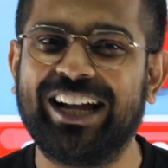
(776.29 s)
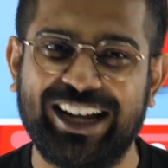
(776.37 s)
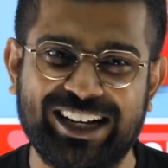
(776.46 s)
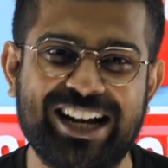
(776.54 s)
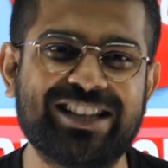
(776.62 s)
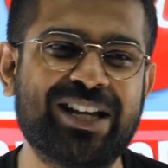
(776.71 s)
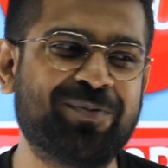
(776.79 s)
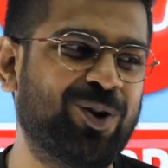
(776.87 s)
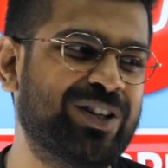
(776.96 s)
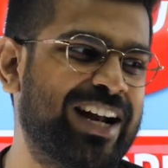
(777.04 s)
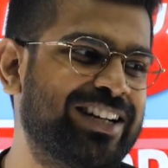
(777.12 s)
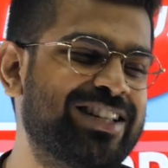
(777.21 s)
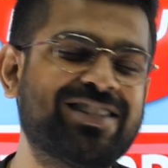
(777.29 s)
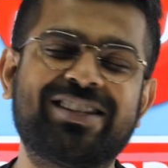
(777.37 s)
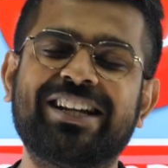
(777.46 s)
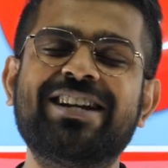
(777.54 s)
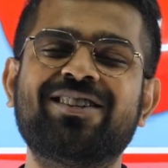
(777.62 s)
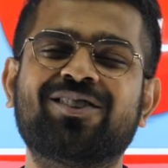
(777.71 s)
and let them know that this
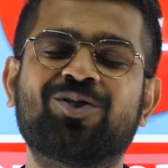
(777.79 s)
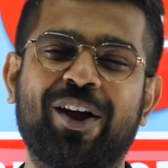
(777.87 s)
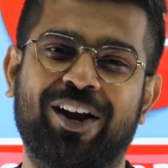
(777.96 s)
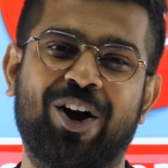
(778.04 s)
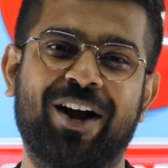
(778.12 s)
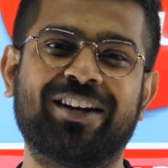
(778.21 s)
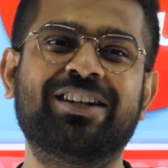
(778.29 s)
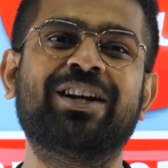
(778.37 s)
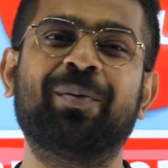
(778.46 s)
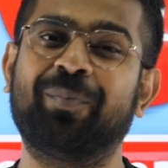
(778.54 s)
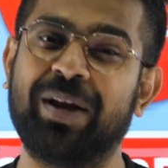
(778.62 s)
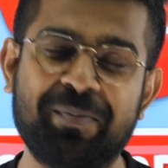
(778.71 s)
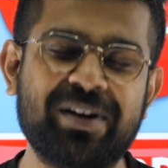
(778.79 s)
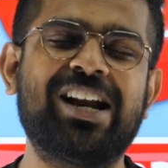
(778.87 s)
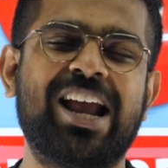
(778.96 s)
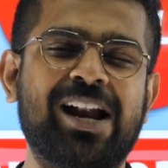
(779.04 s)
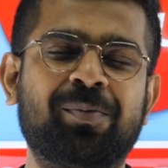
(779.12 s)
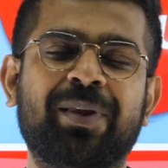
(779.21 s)
series is going on. Maybe
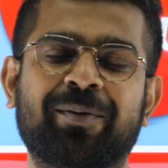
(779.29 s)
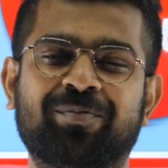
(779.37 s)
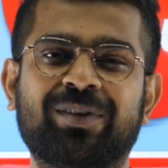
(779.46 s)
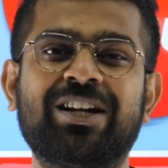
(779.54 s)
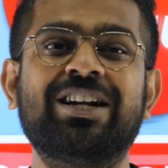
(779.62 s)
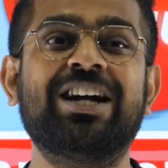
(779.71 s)
it'll help them.